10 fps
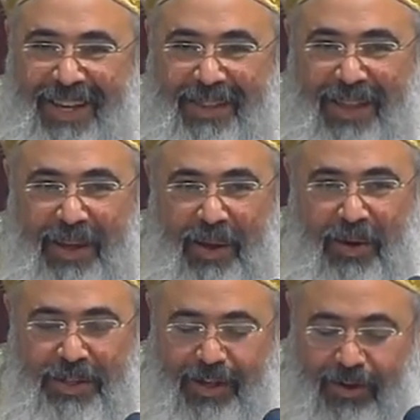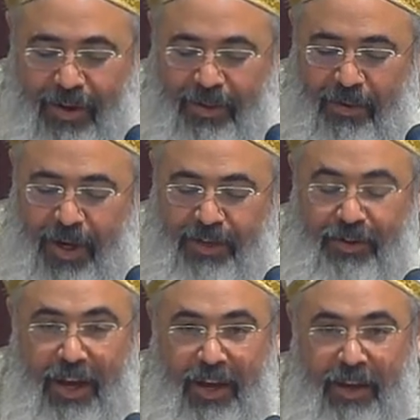they are set on the right
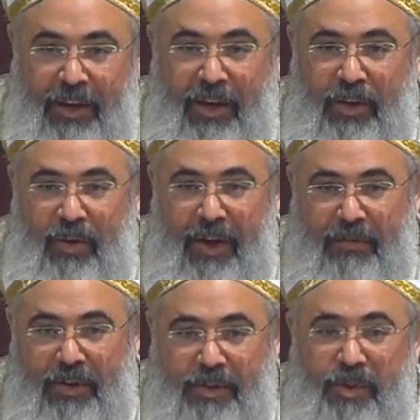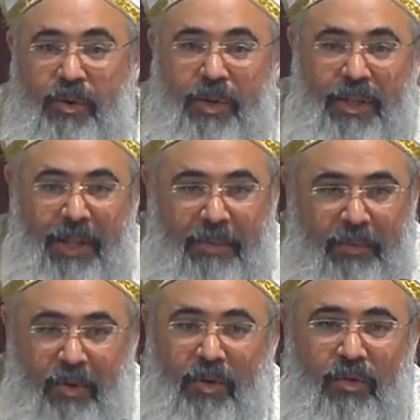track you have to sow in them
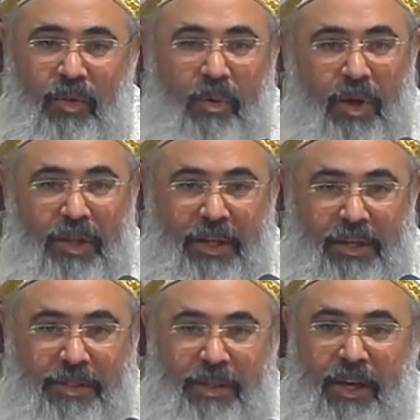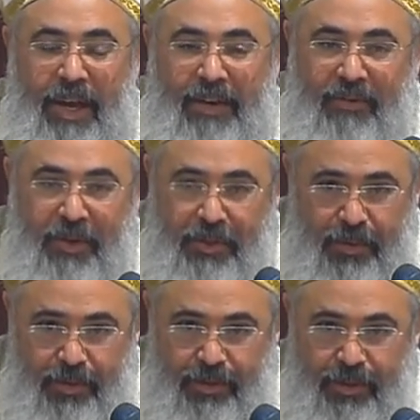beautiful qualities and
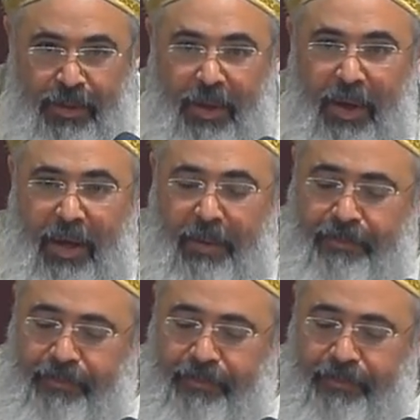virtues um,